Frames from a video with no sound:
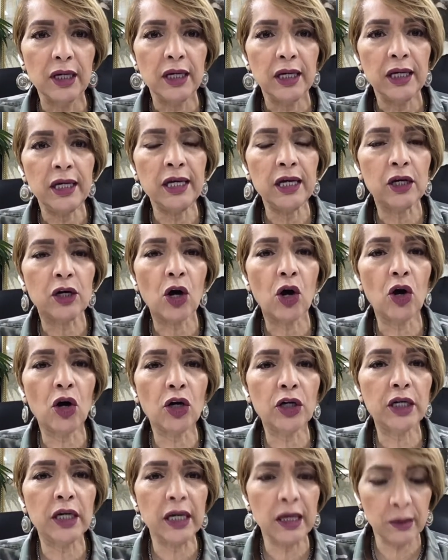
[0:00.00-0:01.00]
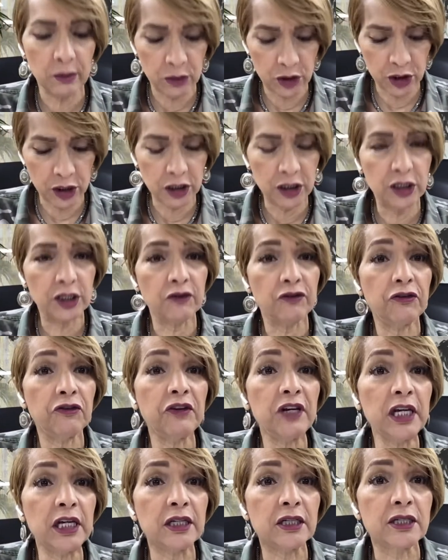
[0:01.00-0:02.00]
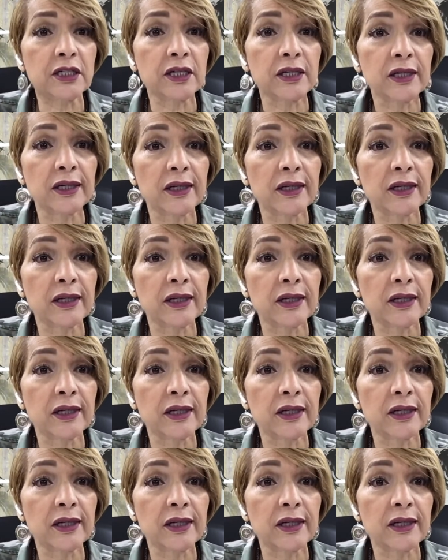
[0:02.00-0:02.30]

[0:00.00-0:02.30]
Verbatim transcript: He had called him to defeat,